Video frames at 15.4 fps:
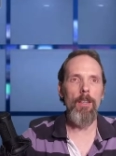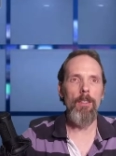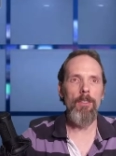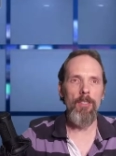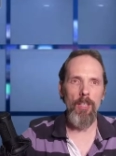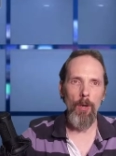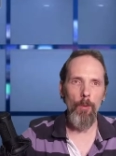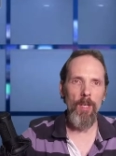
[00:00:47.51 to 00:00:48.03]

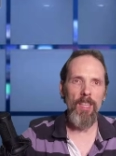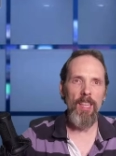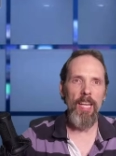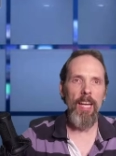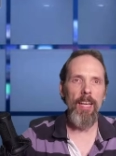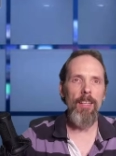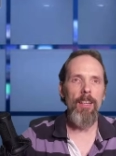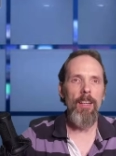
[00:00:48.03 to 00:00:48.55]
To go with
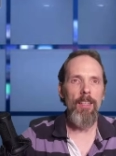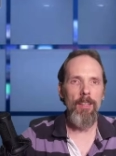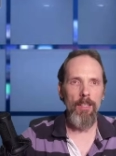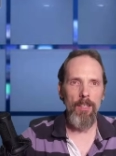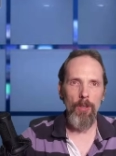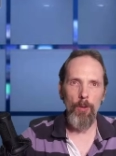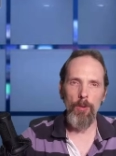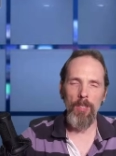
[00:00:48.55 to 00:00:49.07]
that,
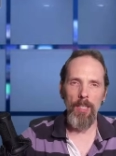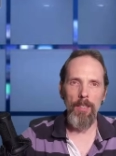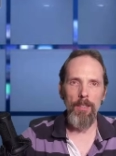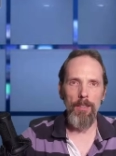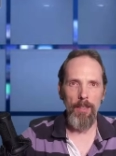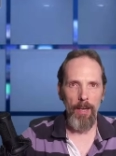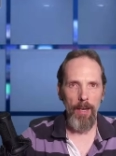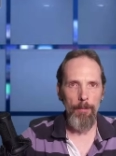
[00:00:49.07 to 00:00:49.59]
their
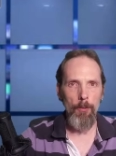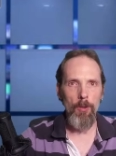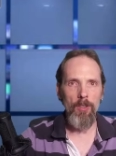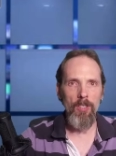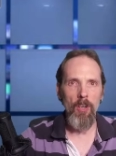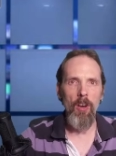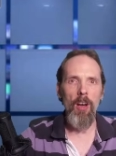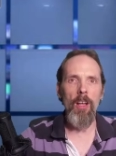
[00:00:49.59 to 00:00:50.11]
goaltender, Gabor
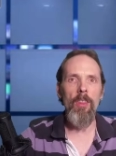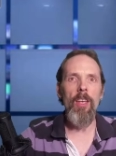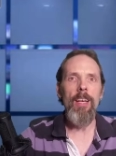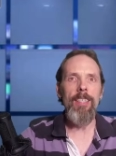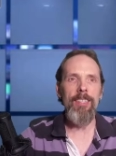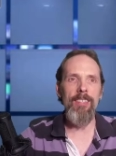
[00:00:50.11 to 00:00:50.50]
Toth,